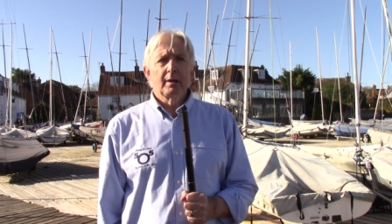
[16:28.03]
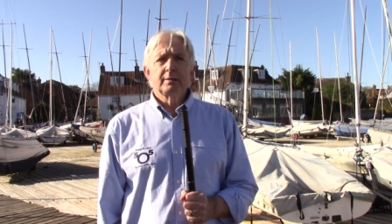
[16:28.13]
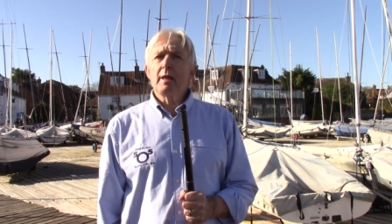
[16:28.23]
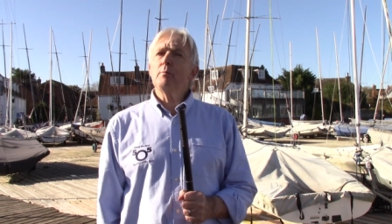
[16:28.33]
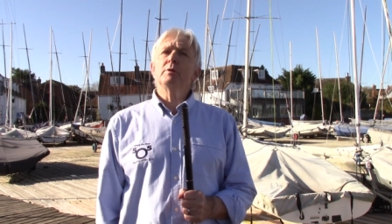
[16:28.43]

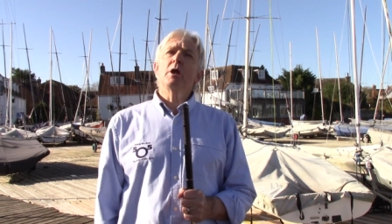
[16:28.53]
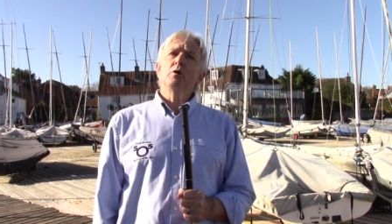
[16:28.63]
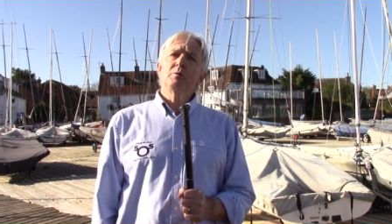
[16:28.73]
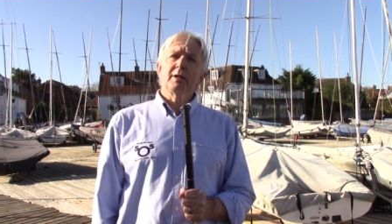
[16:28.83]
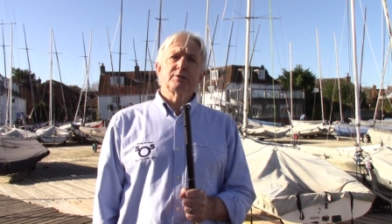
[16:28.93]
There were
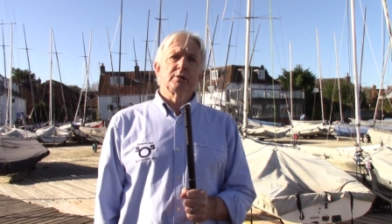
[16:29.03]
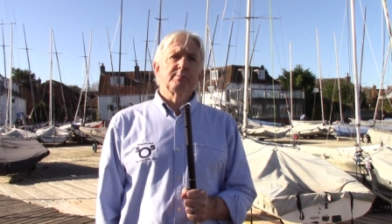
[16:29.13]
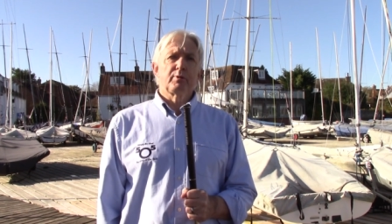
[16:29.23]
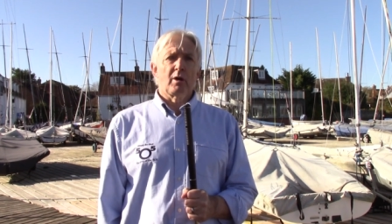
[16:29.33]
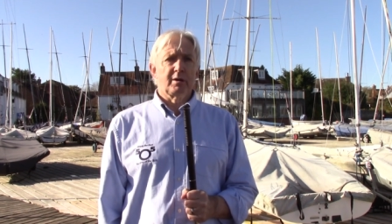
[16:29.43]
no
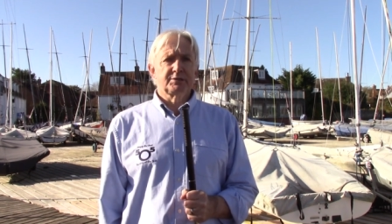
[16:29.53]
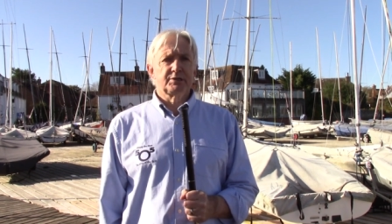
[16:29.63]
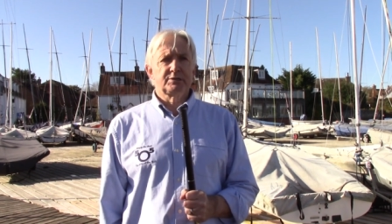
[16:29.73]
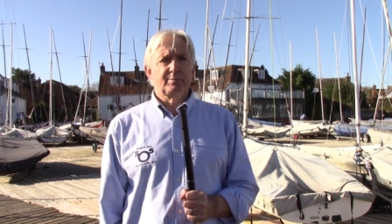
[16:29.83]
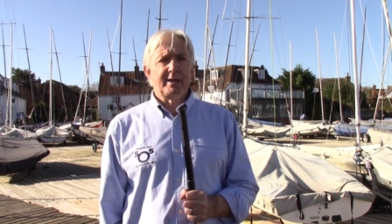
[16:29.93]
glittering
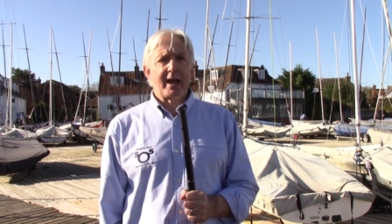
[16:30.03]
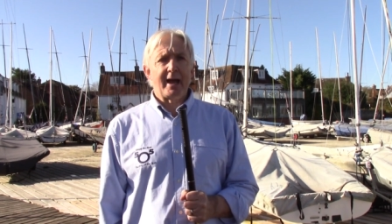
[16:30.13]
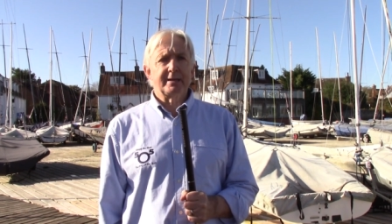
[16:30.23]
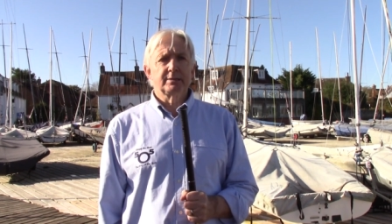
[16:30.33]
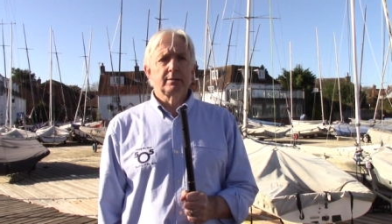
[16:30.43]
prizes to be
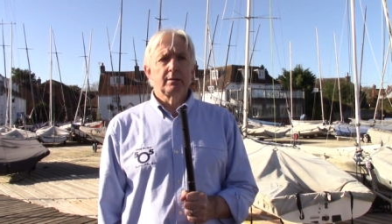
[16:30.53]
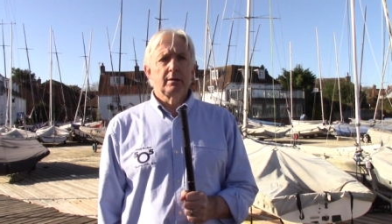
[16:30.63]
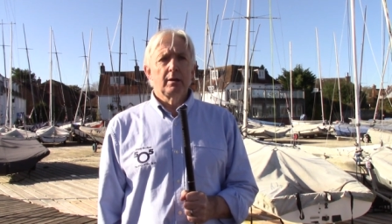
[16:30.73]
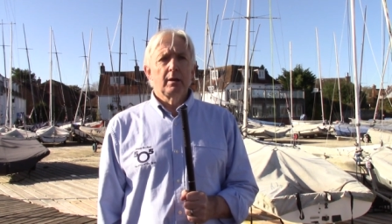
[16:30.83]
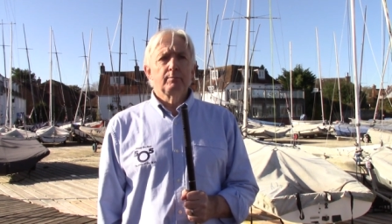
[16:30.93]
had,
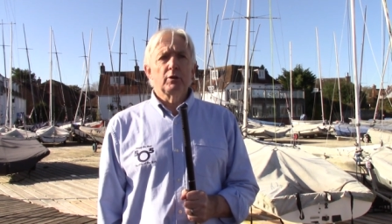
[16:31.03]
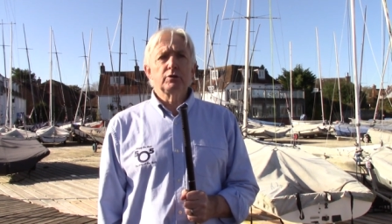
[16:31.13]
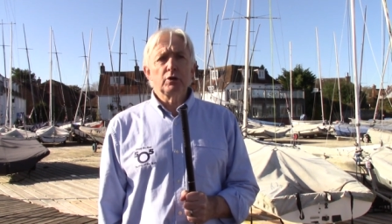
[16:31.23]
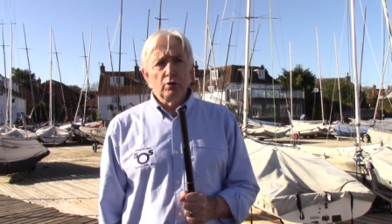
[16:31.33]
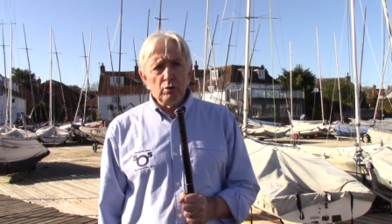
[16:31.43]
but
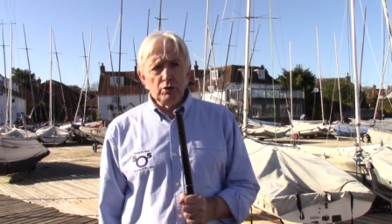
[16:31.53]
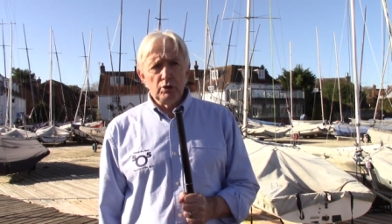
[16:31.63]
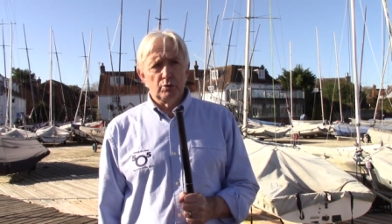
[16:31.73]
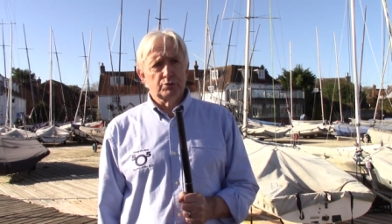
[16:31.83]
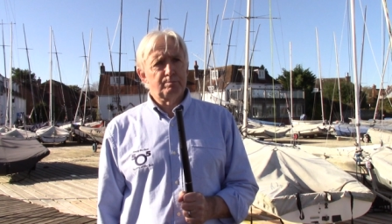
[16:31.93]
the good
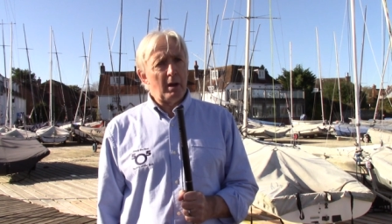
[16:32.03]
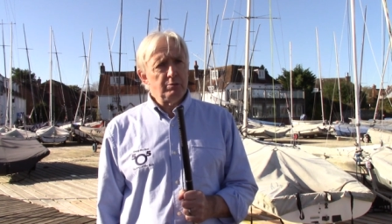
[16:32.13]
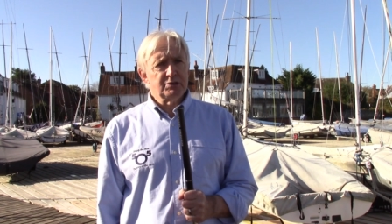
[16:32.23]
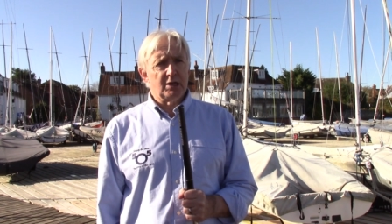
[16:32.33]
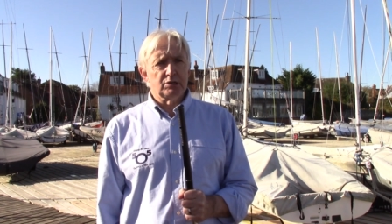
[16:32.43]
news
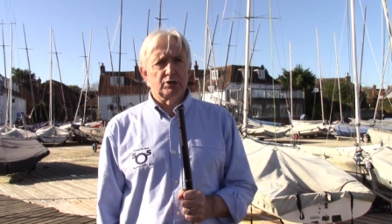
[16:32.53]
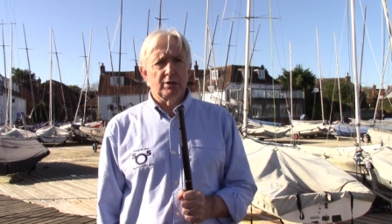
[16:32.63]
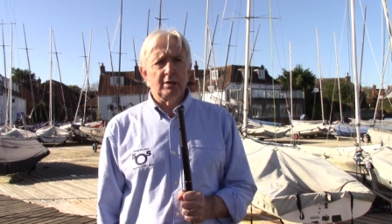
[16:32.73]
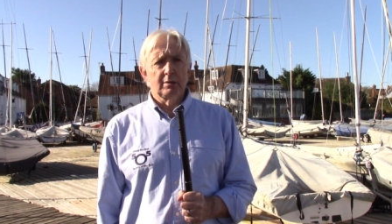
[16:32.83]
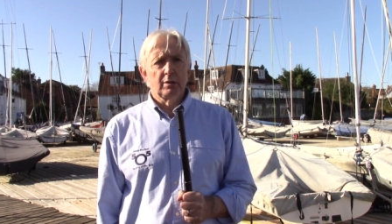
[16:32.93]
post
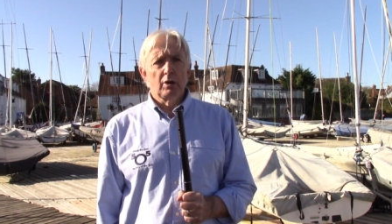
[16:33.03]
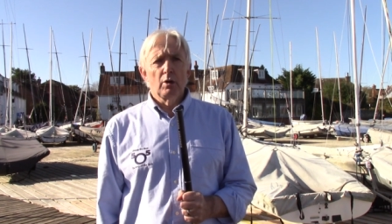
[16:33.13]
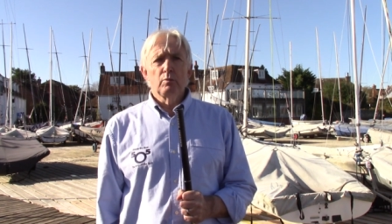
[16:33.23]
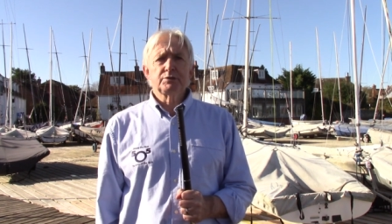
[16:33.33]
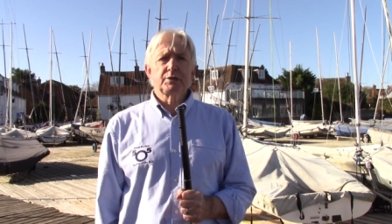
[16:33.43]
Itchenor
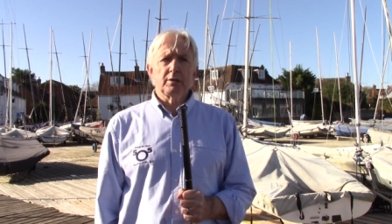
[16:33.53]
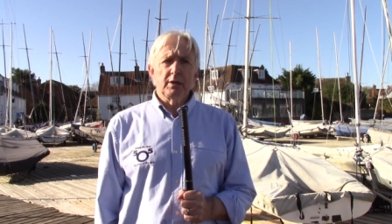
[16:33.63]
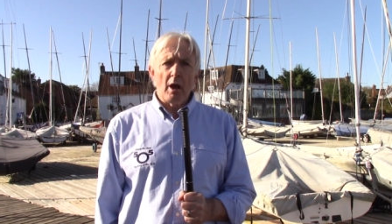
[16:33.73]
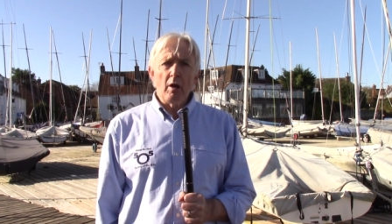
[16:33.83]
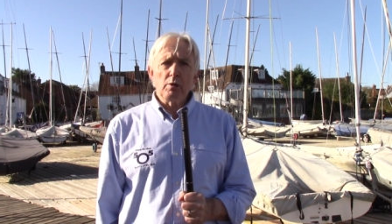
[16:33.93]
was that
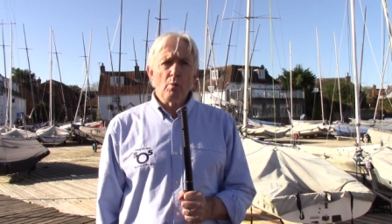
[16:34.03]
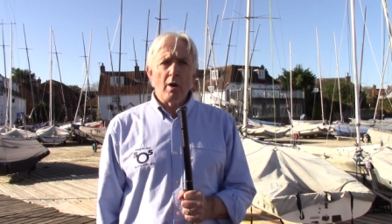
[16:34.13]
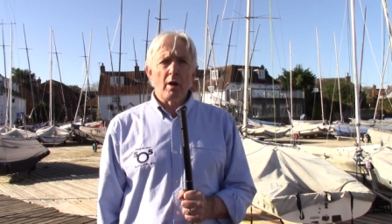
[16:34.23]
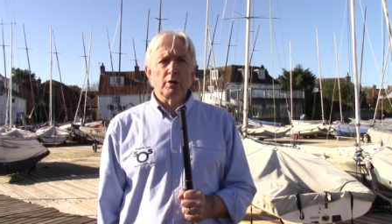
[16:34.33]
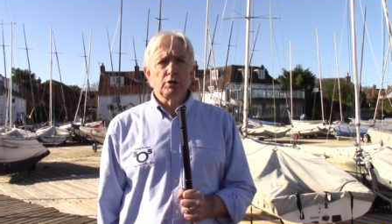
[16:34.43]
the
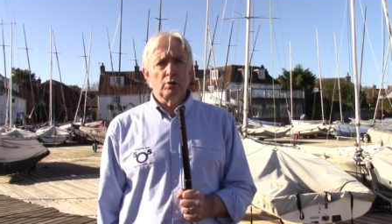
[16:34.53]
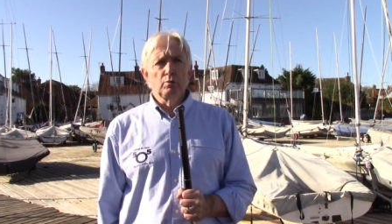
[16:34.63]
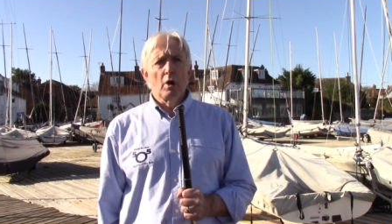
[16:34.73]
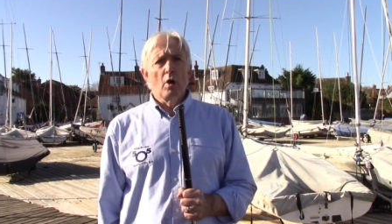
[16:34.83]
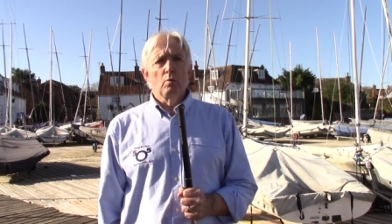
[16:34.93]

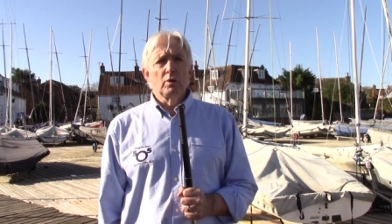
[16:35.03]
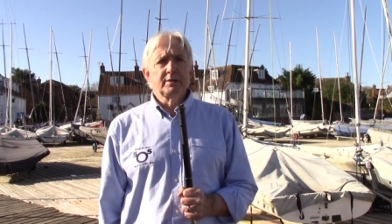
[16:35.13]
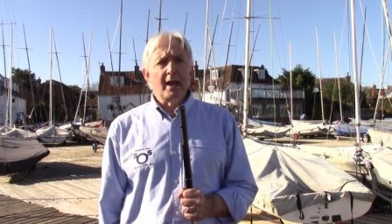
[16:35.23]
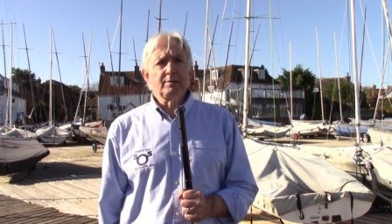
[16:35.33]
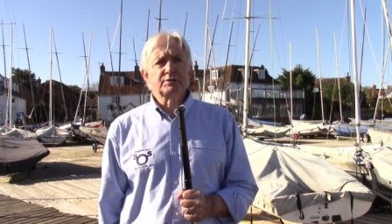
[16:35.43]
IYRU would
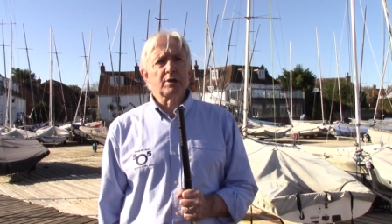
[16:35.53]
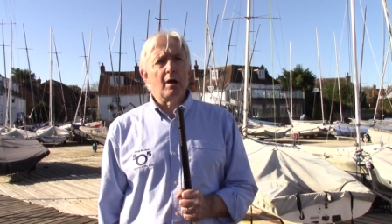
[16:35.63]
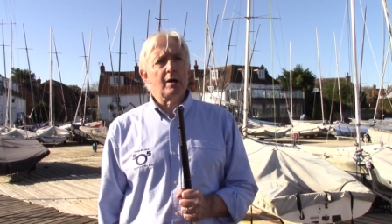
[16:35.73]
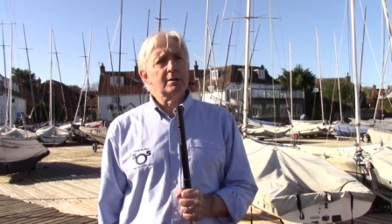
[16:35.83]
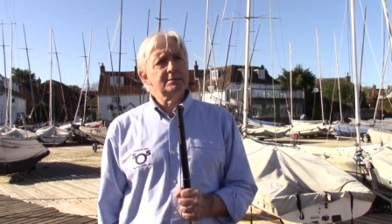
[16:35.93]
now
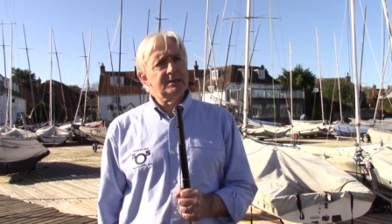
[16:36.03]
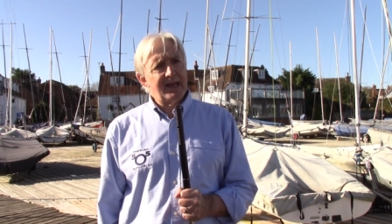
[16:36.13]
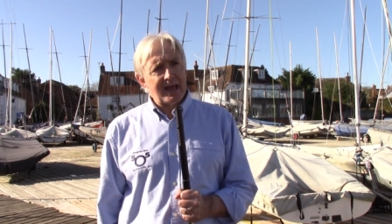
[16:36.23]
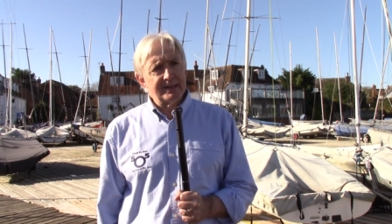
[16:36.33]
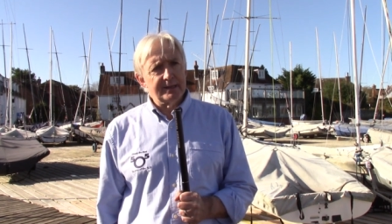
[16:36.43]
start to
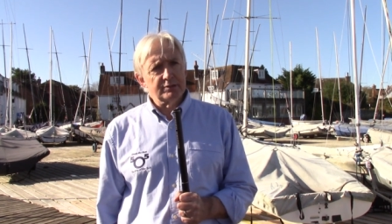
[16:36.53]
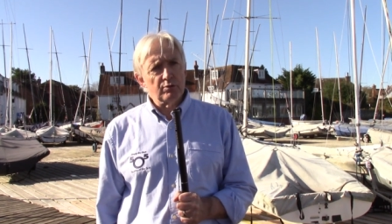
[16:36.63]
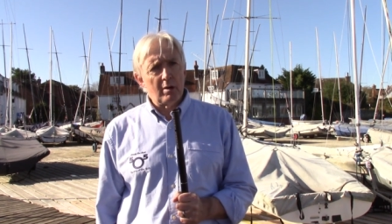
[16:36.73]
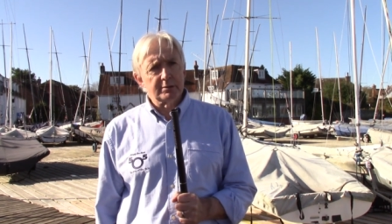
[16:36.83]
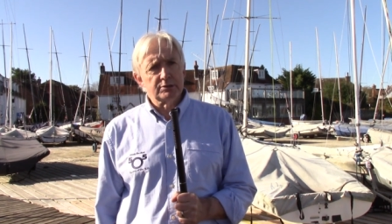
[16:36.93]
get things
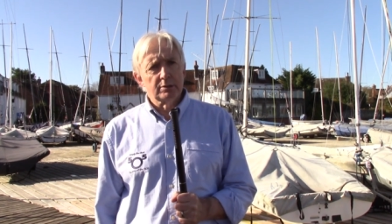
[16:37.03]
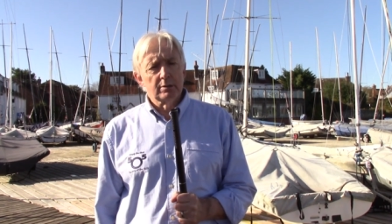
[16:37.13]
right.